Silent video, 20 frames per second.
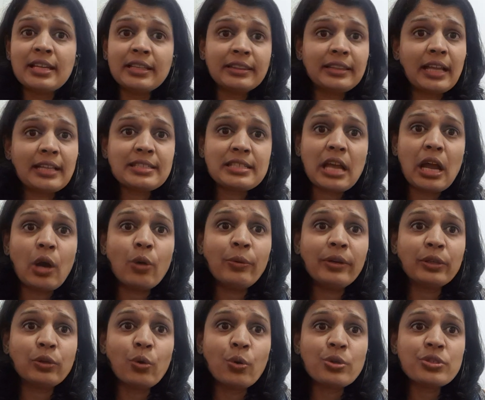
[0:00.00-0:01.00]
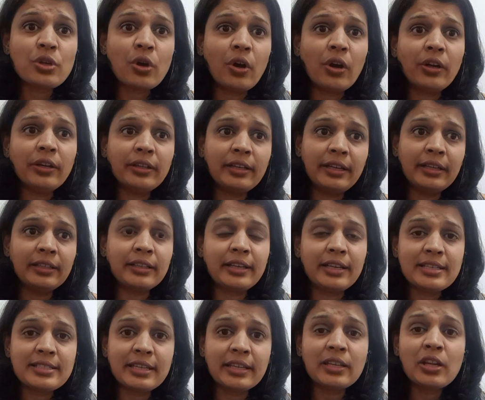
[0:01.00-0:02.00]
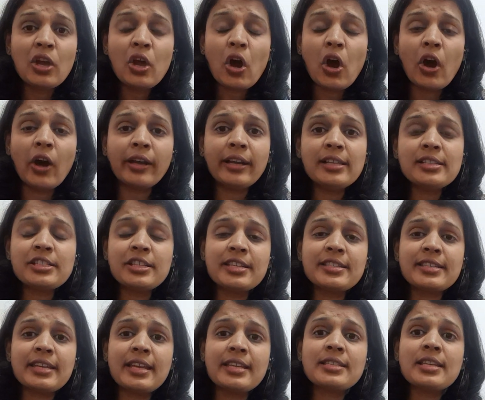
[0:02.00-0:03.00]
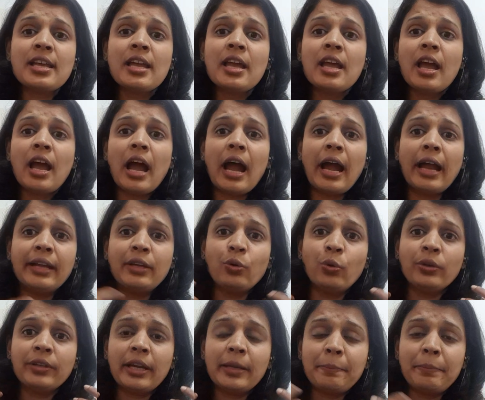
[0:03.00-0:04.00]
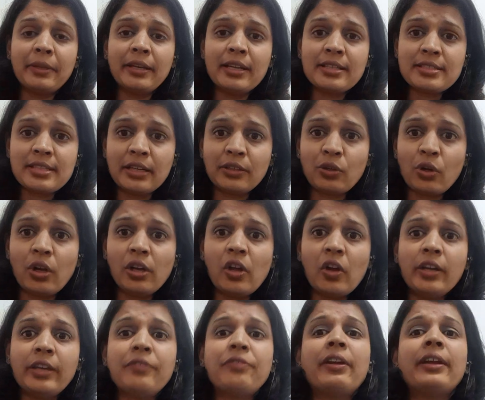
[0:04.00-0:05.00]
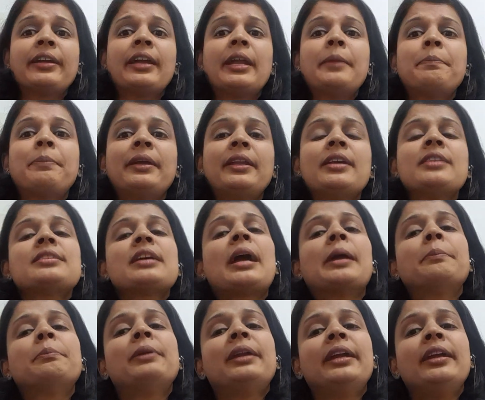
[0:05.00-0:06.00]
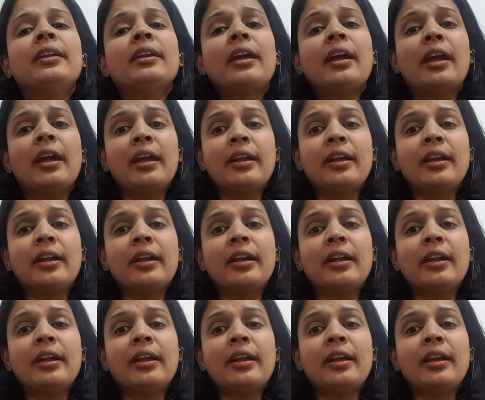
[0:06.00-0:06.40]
That's how it goes on increasing. Or else she says, I don't get periods at all, or if I get periods, I bleed